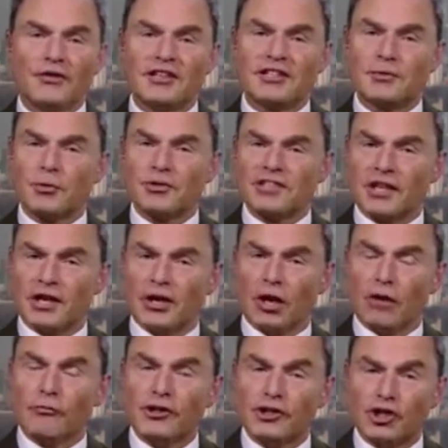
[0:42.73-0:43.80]
This was
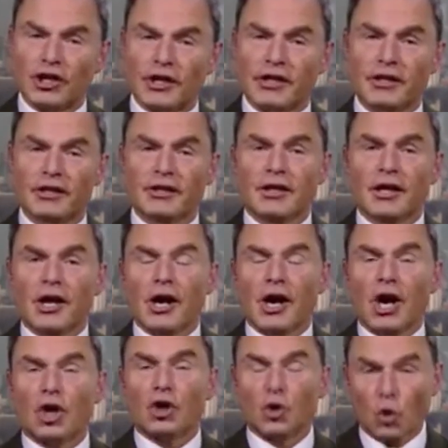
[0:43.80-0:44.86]
originally
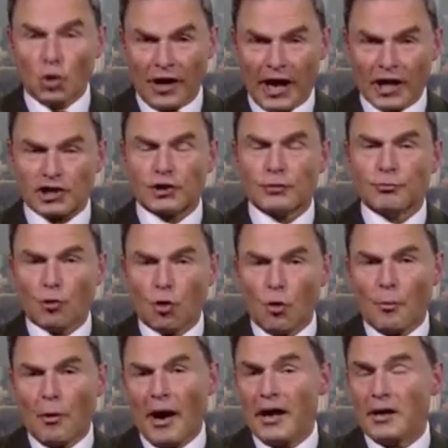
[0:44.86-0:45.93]
a court action
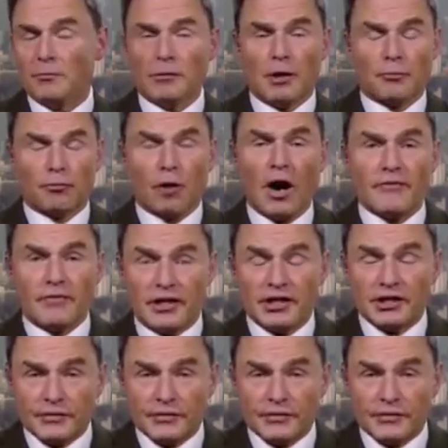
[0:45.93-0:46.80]
brought by a private